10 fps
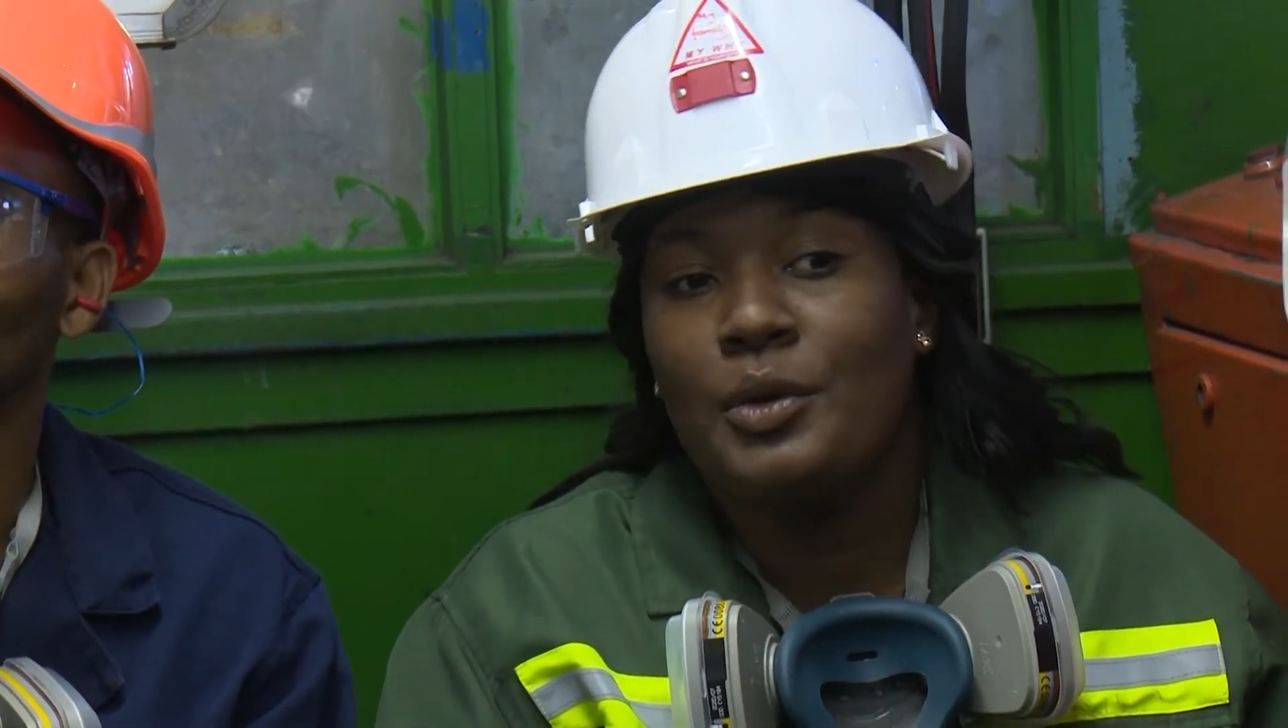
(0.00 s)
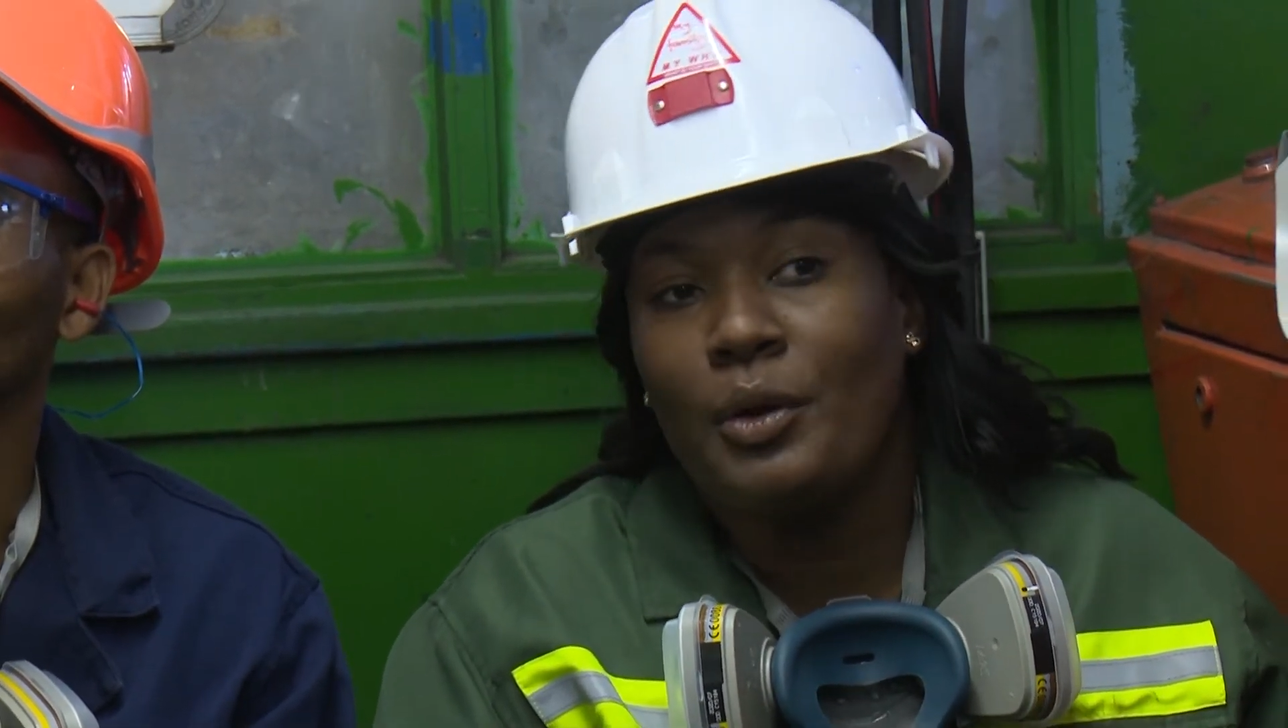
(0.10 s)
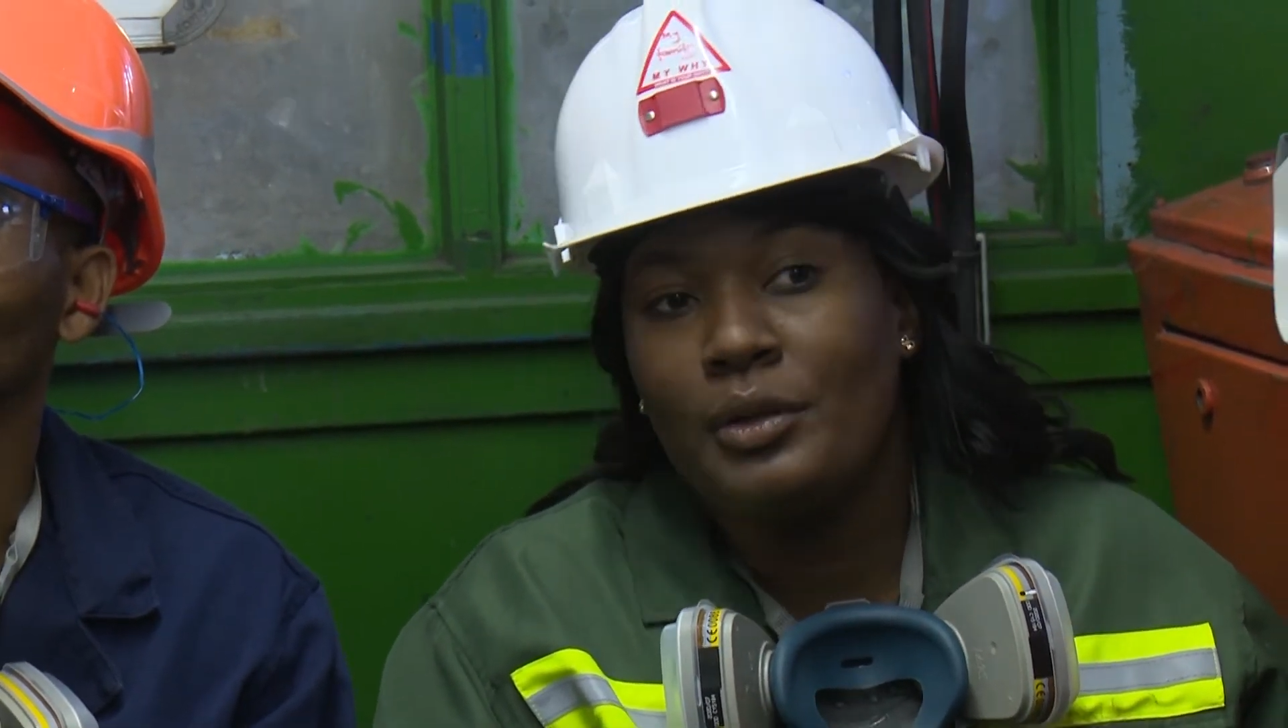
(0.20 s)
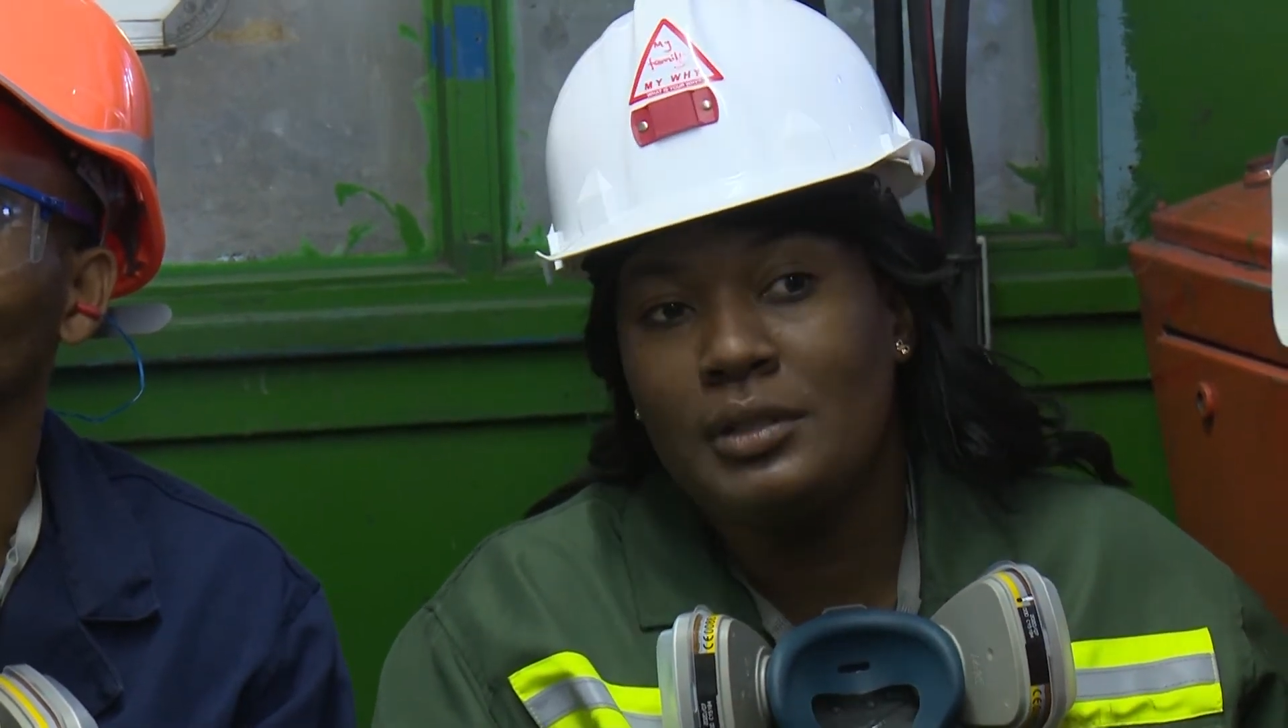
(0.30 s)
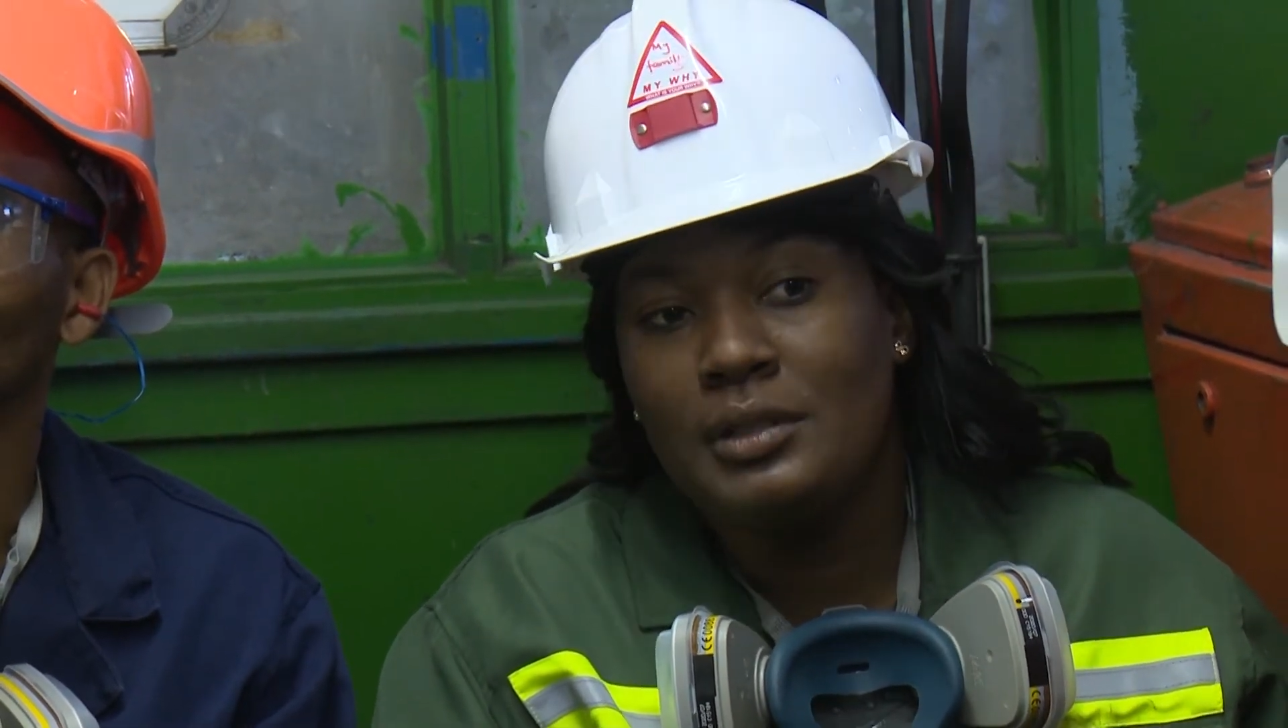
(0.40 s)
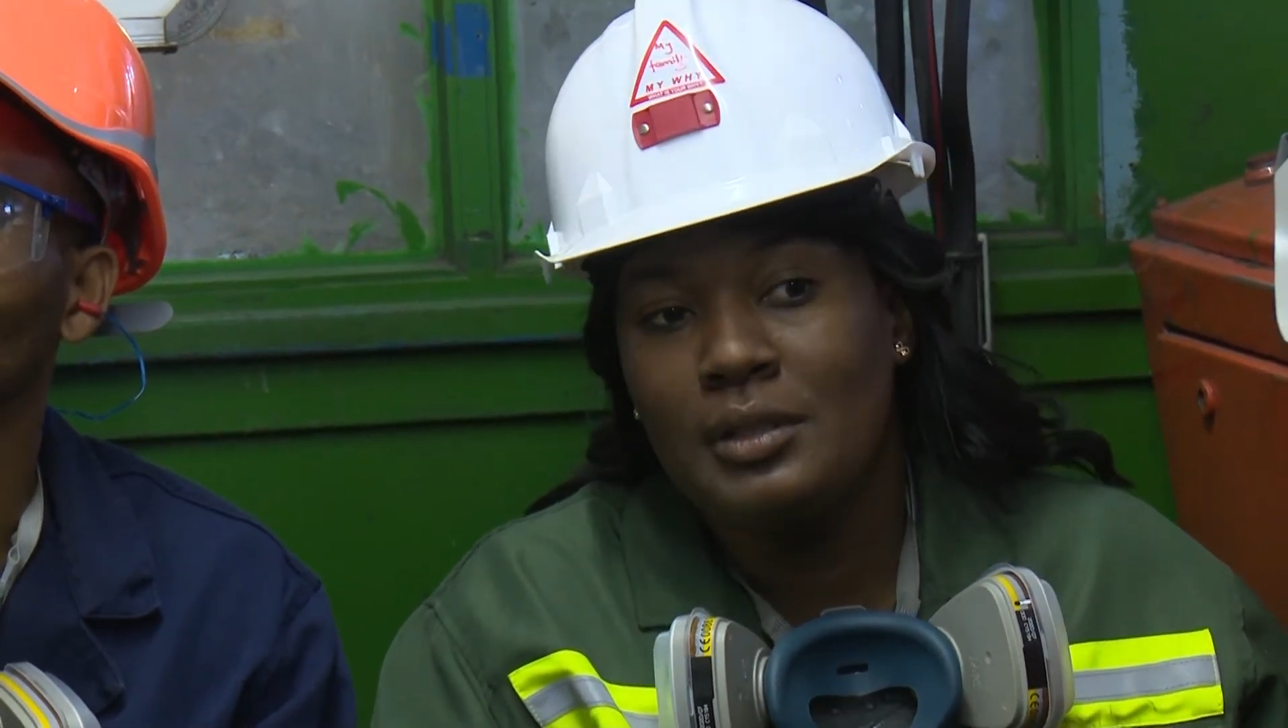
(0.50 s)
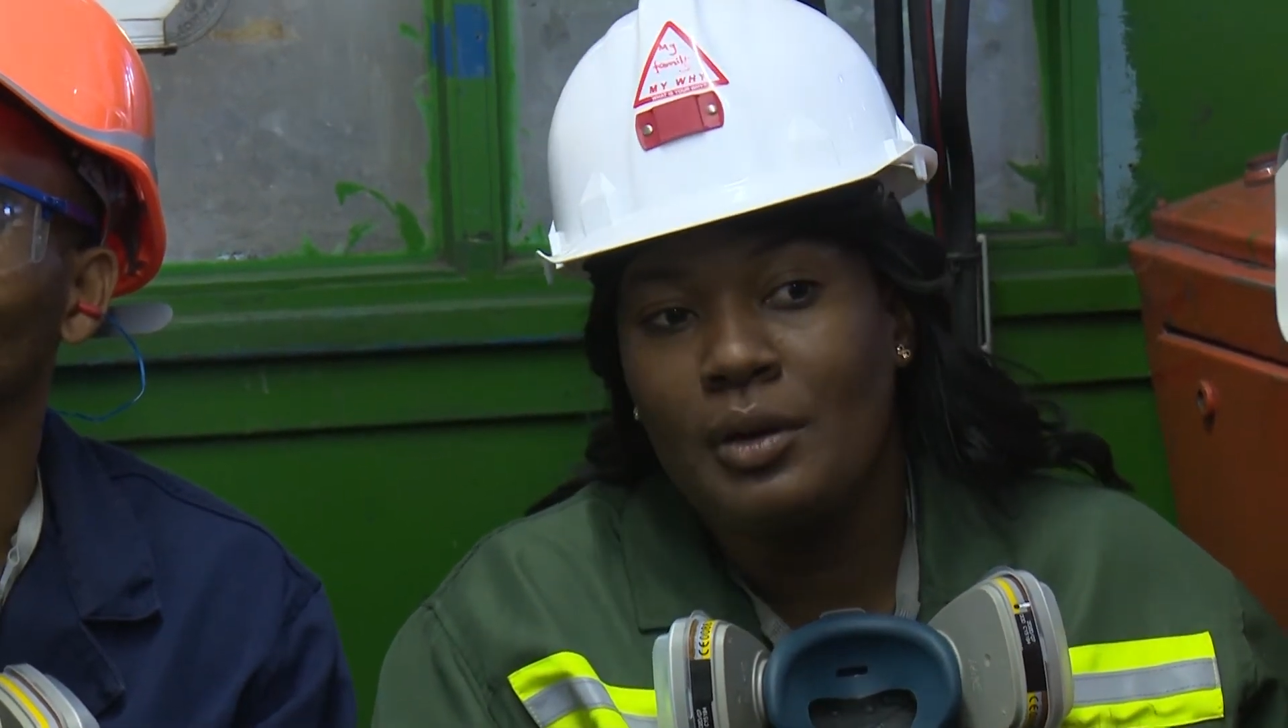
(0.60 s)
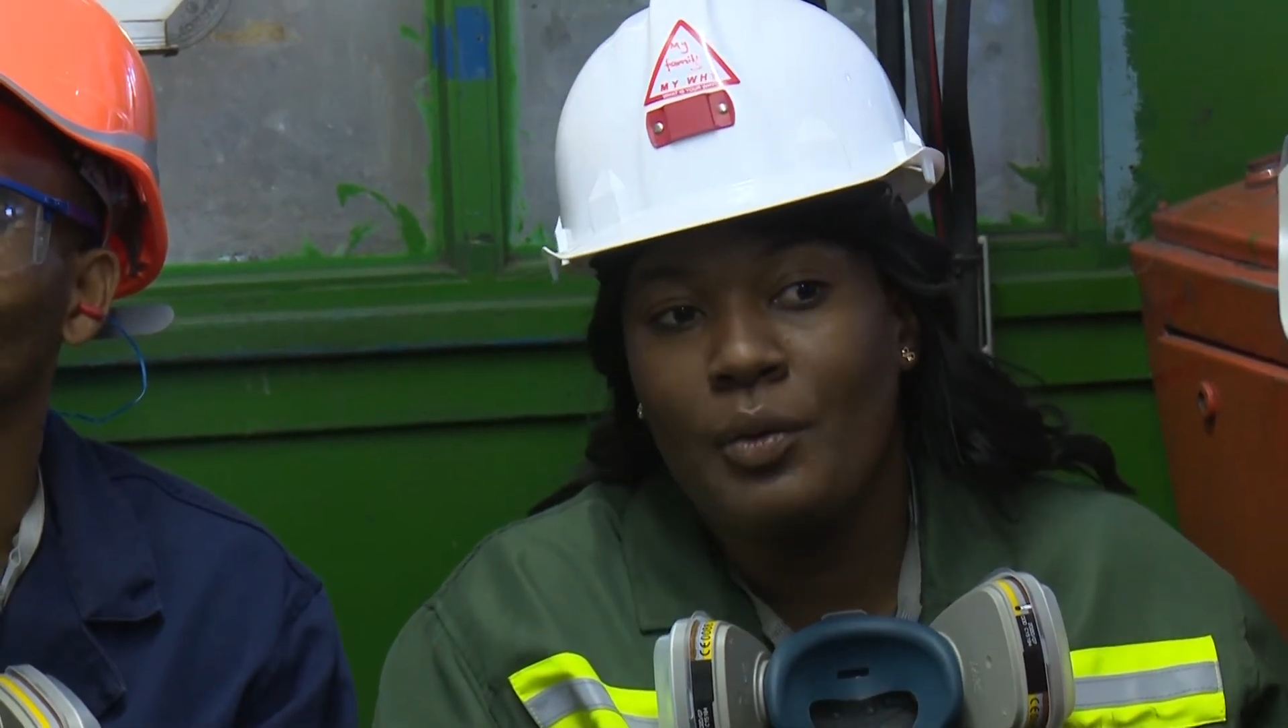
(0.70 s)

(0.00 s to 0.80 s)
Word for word: was done